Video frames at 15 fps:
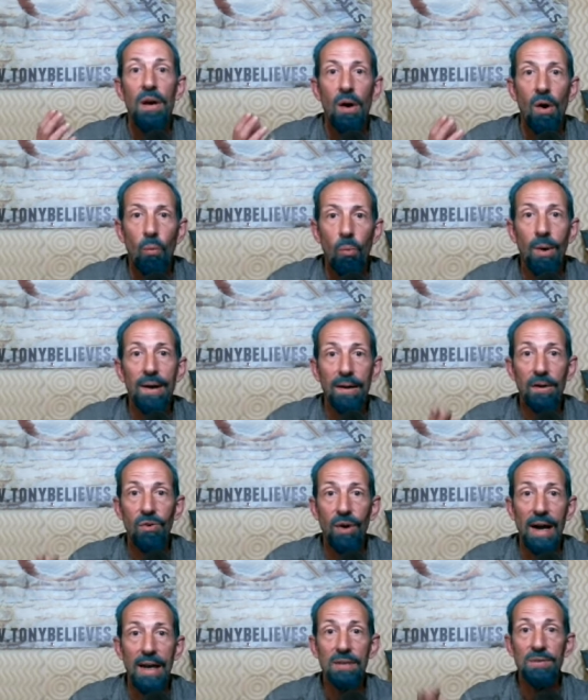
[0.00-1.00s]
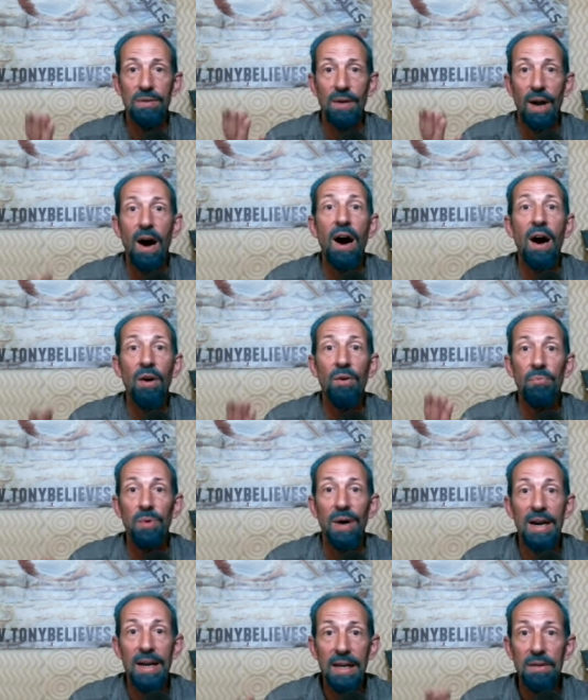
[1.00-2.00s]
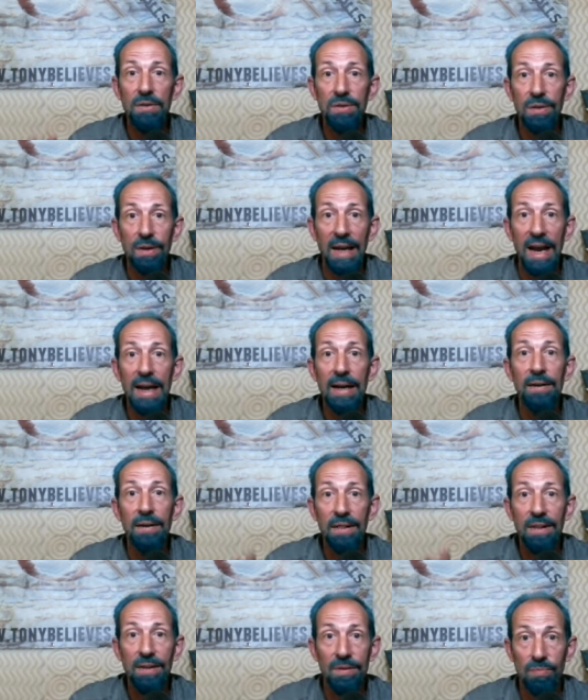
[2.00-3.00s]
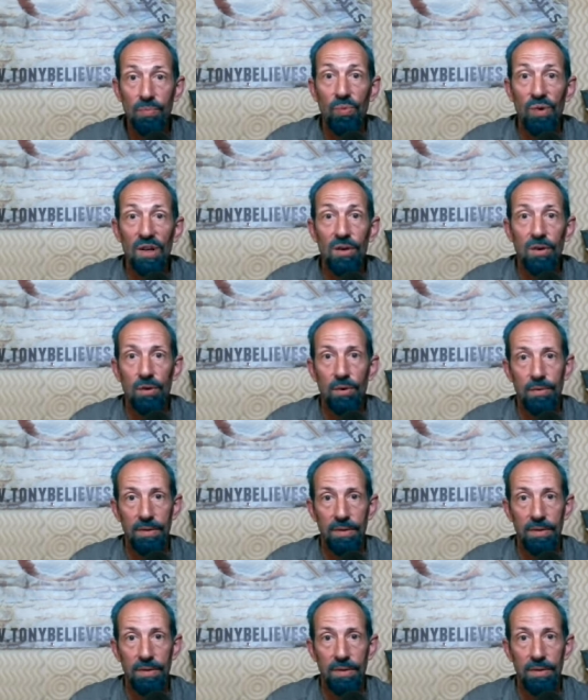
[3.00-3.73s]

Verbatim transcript: what Christ already took out of this world.